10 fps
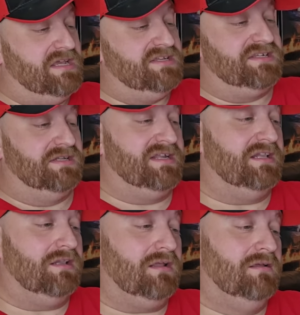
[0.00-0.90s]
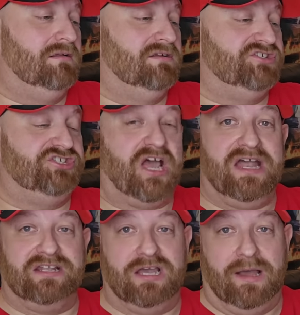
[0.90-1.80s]
these little
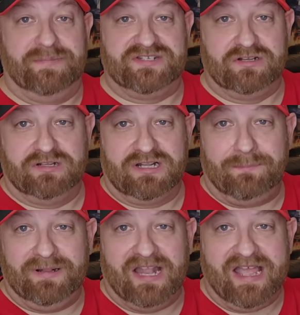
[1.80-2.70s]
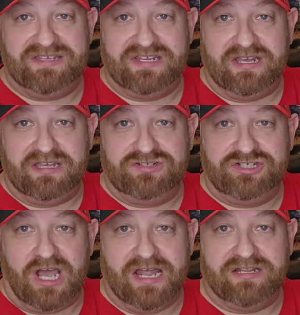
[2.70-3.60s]
shot cups. They're little plastic
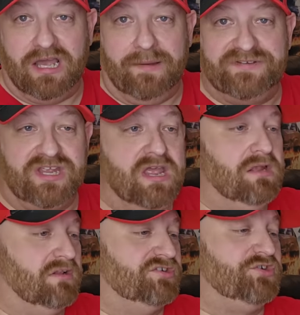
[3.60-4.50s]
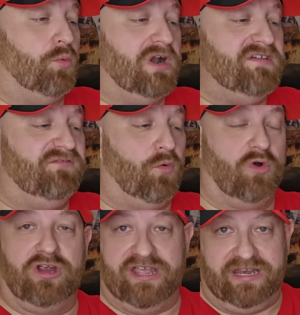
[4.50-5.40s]
shot cups. There's
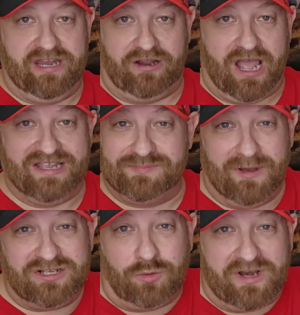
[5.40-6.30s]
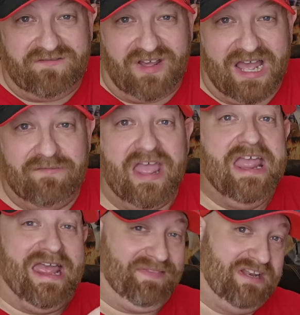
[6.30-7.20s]
24 in here, guys. Buck 25
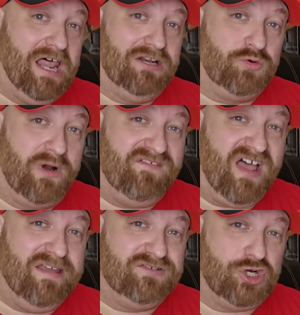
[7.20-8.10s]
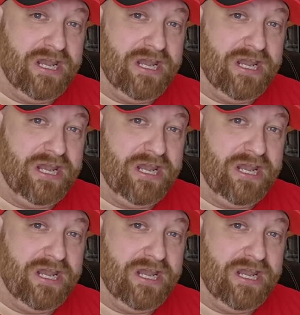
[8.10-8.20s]
at the dollar 25